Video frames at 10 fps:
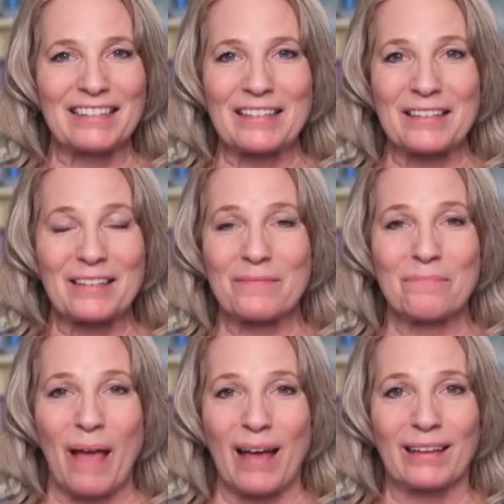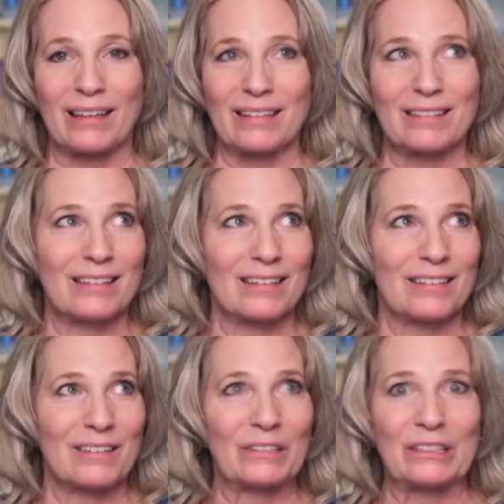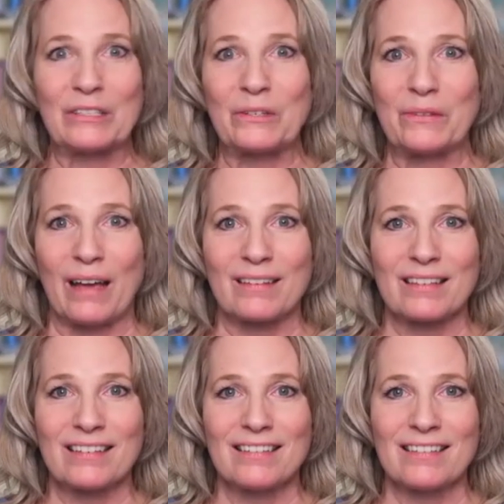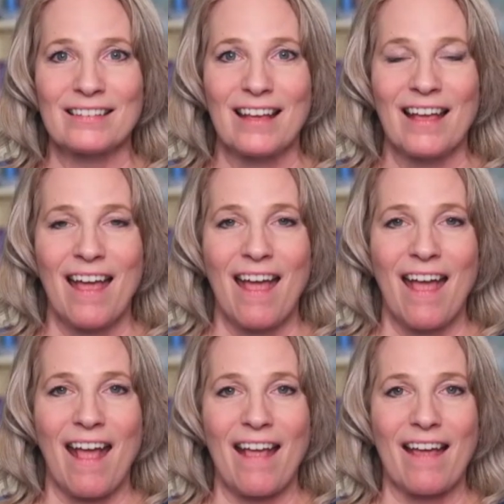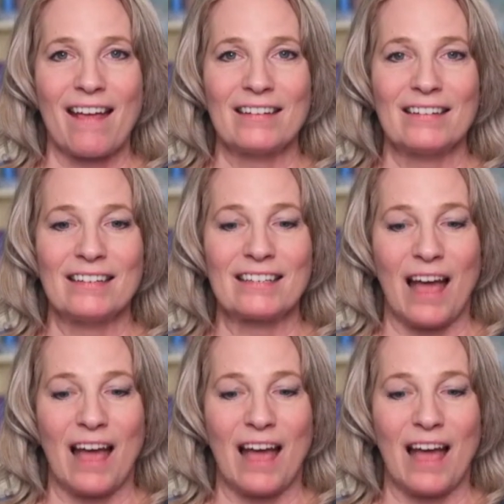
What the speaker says: This is back in the early 2000s. And